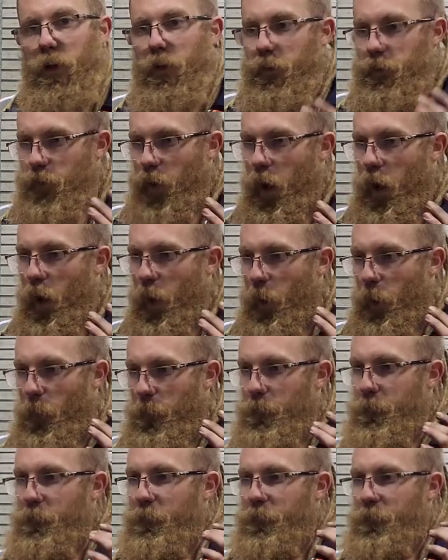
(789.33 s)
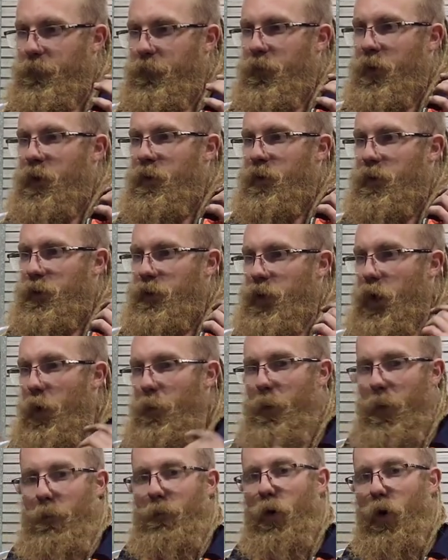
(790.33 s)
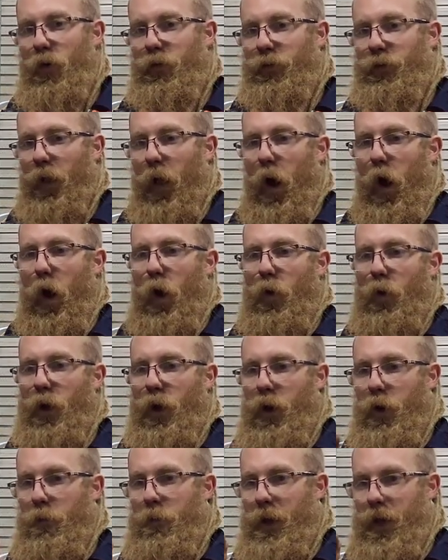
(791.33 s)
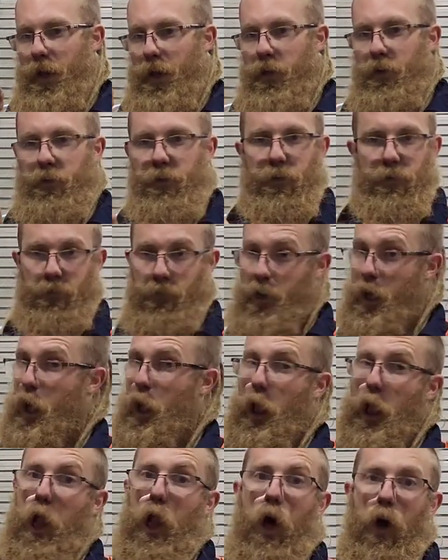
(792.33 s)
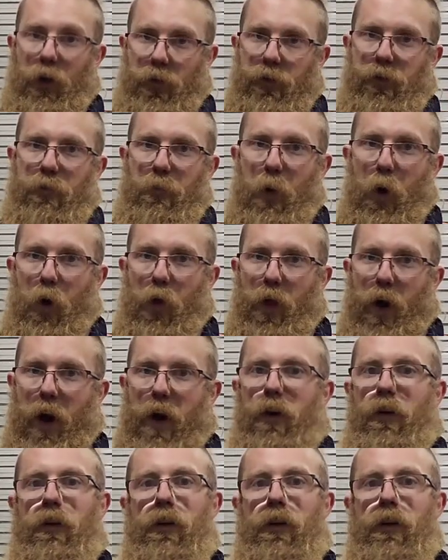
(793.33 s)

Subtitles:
So a little bit more flow, it'll be a lot smoother,